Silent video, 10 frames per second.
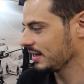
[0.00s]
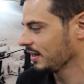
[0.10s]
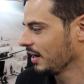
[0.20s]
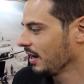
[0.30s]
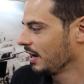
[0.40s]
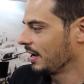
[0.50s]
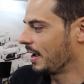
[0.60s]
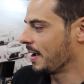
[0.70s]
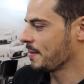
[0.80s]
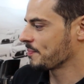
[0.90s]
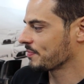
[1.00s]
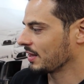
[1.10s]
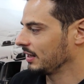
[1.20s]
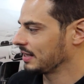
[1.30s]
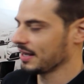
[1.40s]

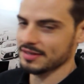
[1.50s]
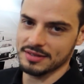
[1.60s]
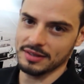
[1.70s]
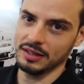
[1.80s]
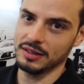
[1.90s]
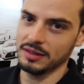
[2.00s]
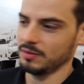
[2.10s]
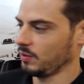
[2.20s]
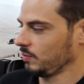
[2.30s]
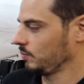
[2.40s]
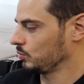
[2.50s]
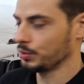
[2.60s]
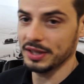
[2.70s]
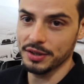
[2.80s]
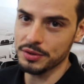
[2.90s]
It has a
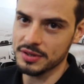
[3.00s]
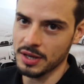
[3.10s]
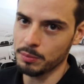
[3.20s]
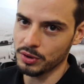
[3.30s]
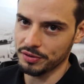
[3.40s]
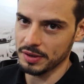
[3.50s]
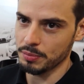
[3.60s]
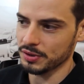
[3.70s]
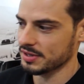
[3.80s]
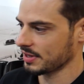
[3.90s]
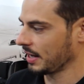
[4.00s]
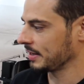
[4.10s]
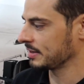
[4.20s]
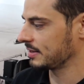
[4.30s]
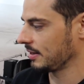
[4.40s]
reduced number of inputs,
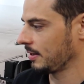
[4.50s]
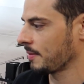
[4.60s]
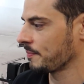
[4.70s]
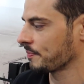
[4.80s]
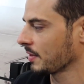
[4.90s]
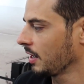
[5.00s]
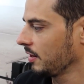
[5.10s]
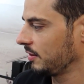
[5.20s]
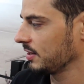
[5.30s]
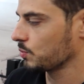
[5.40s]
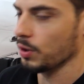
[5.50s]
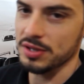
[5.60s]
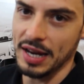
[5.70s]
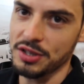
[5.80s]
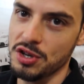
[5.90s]
and this
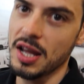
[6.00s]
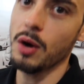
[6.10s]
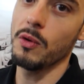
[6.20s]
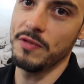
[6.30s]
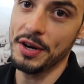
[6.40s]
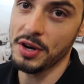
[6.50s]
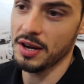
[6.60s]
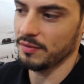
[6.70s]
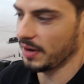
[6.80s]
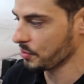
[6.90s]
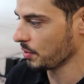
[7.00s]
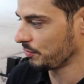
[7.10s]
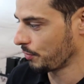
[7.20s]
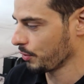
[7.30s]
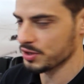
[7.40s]
was actually our very, very
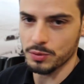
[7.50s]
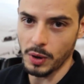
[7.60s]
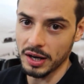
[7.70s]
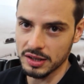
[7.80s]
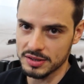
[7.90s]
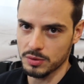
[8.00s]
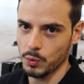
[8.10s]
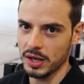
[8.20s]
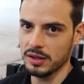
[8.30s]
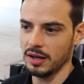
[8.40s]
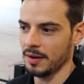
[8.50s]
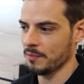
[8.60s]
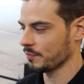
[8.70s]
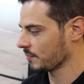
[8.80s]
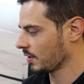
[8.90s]
first wireless wheel
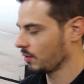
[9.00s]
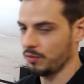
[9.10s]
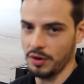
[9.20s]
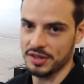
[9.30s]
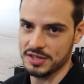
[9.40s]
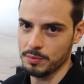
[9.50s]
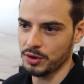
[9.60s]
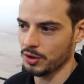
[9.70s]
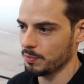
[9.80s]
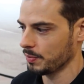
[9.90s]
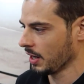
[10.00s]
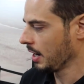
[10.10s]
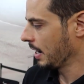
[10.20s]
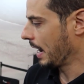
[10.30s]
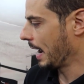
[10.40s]
for the SimRacing,
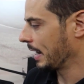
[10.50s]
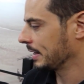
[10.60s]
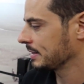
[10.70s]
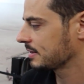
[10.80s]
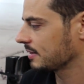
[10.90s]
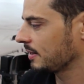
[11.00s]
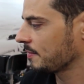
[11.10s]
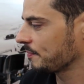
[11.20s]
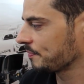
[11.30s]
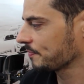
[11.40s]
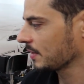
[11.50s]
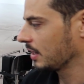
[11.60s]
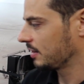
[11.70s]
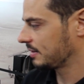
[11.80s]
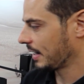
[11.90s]
and
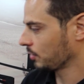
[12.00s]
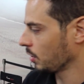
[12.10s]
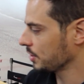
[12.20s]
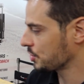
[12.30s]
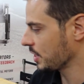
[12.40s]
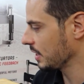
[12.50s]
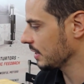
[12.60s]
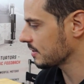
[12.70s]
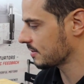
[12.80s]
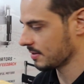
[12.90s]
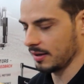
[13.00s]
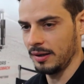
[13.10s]
the technology is